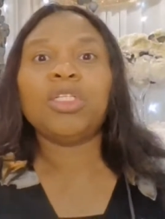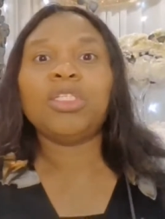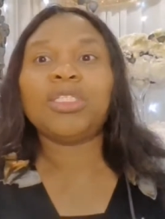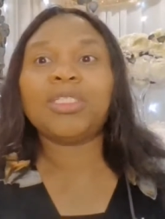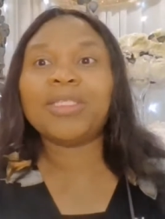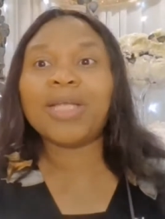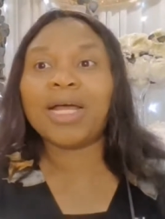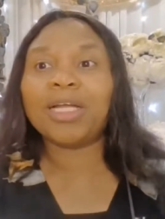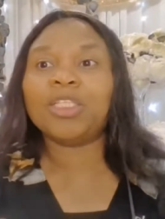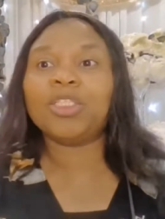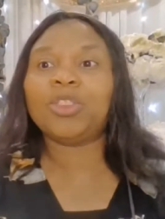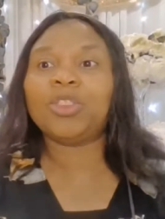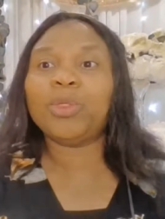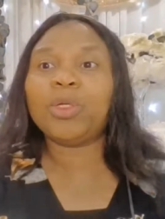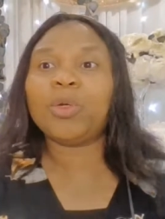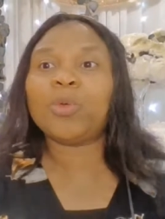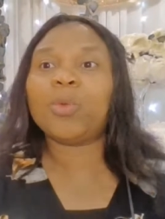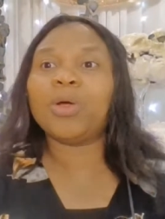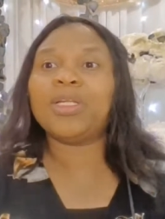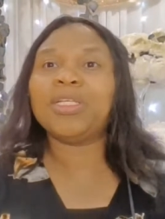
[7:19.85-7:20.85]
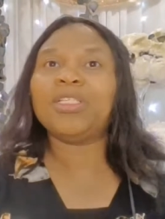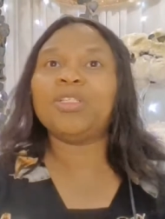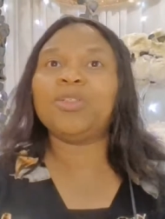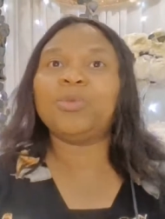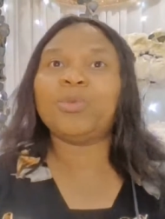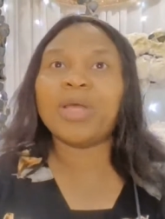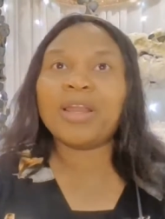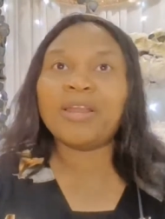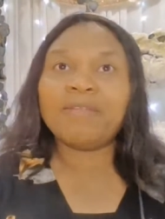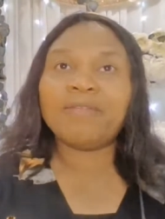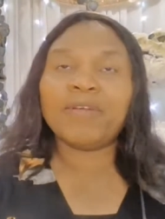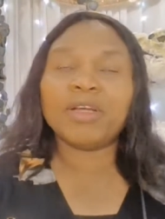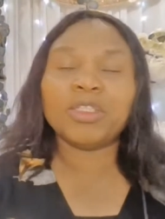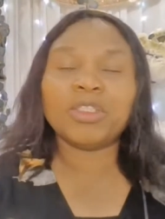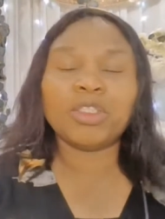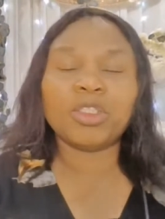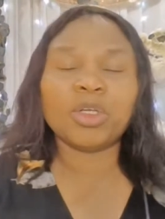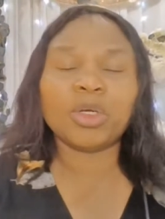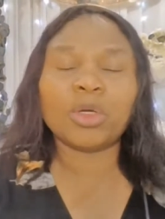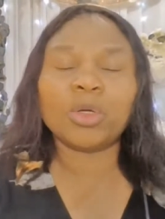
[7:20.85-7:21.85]
Start doing what is relevant
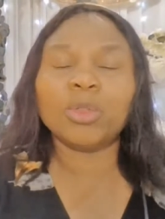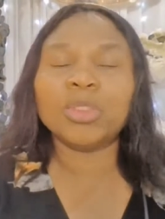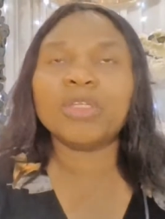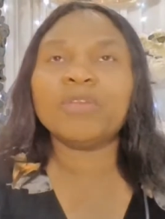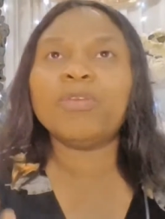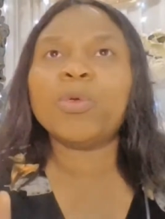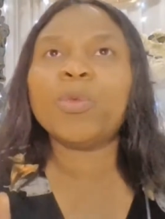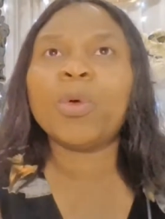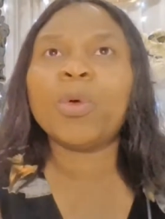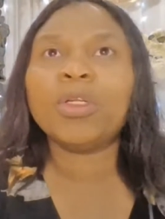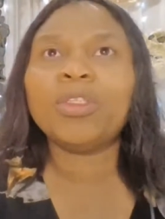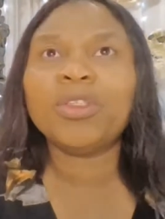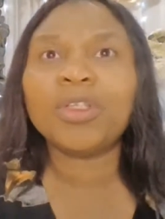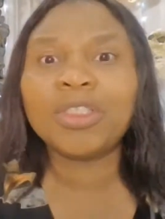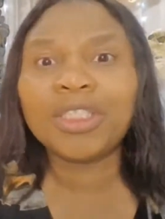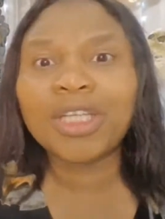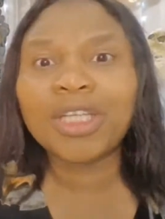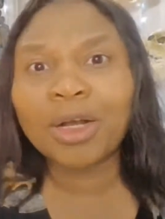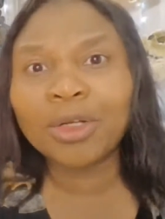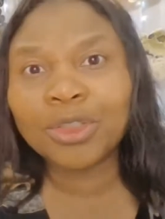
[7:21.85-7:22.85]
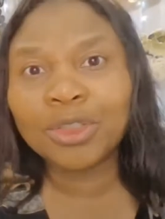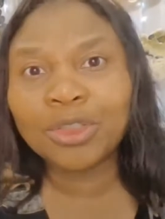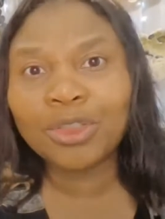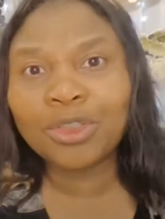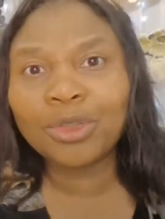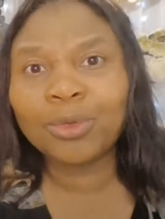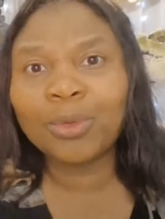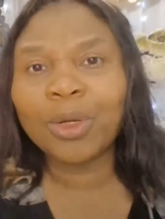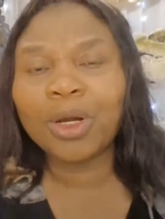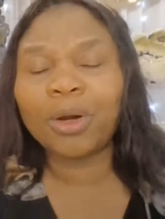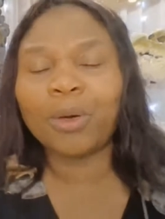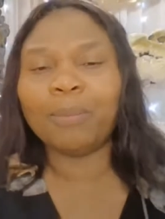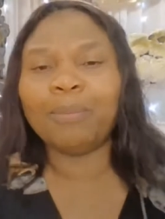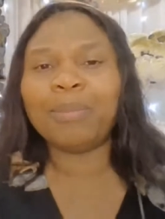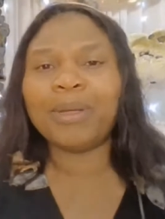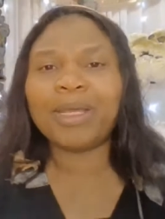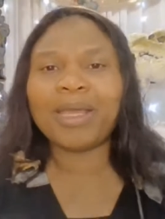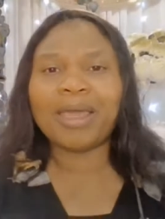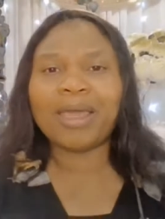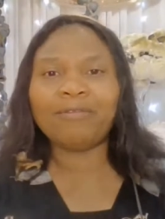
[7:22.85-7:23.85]
to your goals. If you want your child to do well,
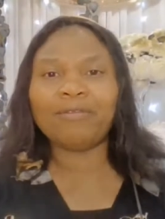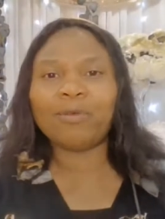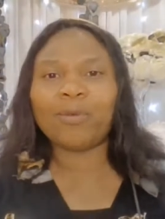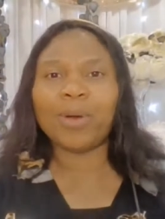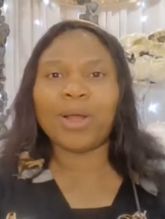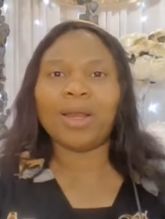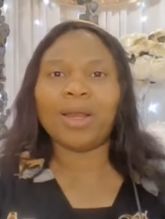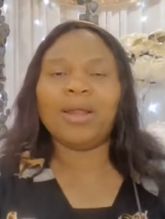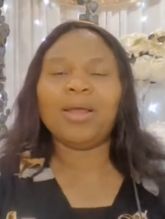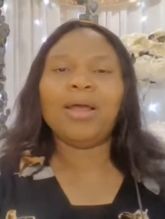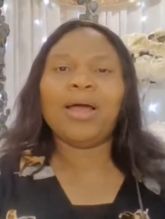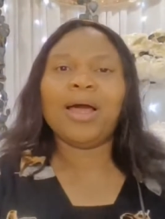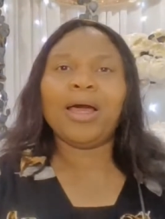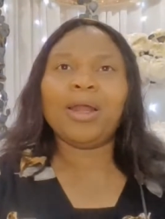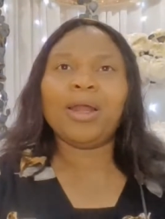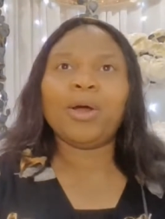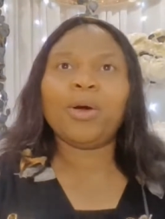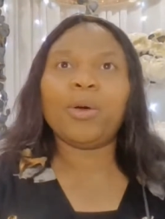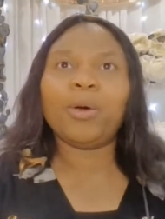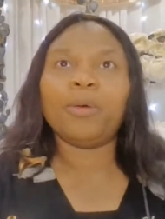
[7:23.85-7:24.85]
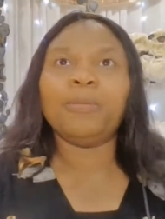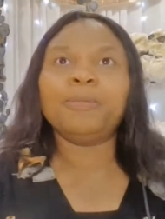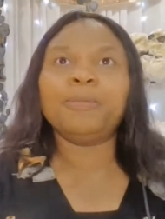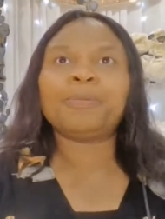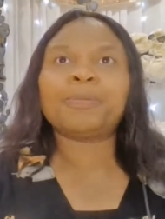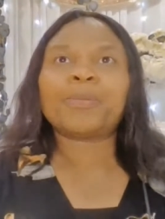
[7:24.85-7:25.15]
behave well at home,